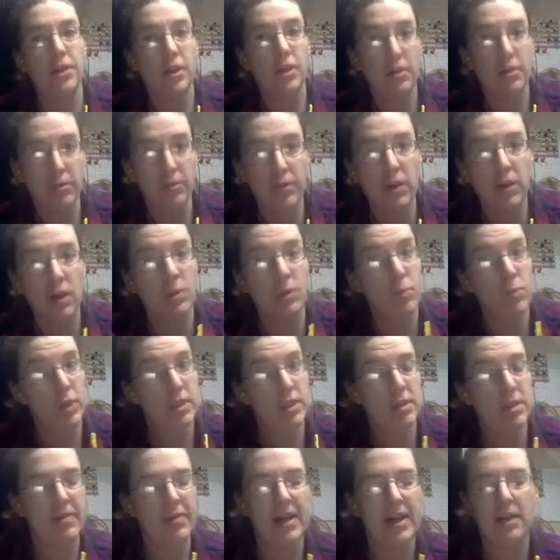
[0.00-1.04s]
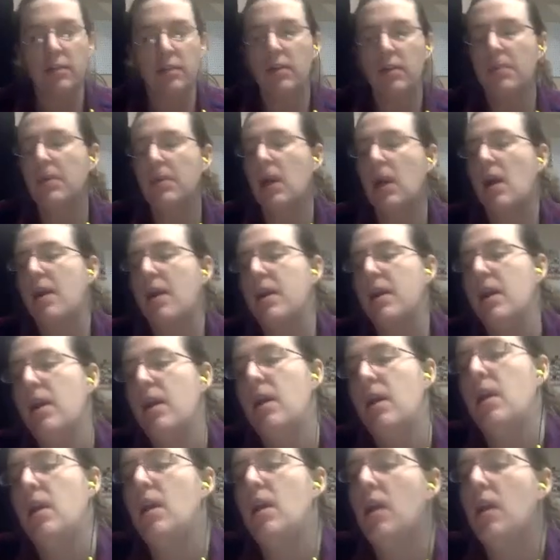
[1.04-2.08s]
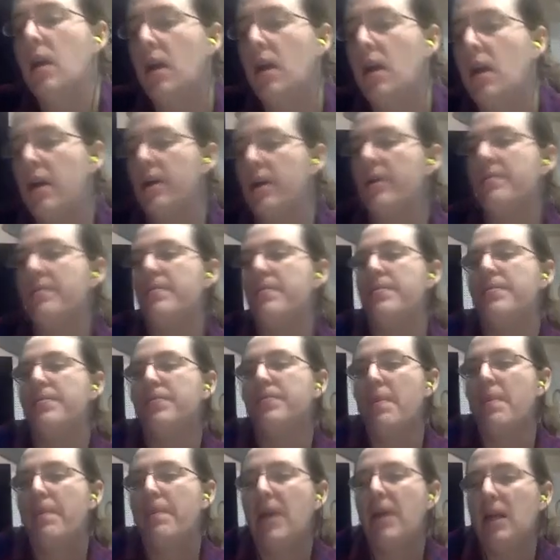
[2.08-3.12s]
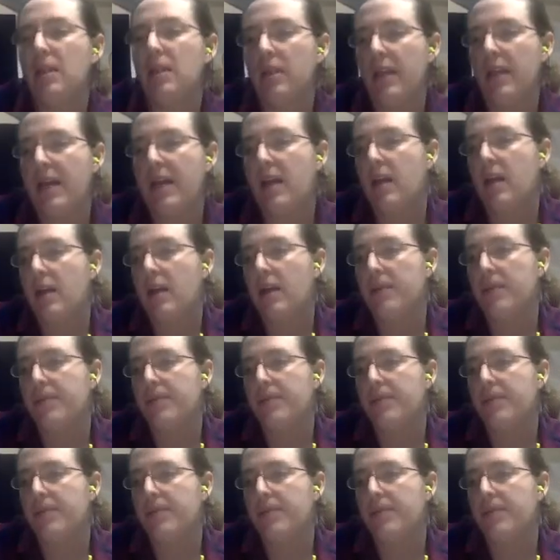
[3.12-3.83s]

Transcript: confirm was in fact from God. But like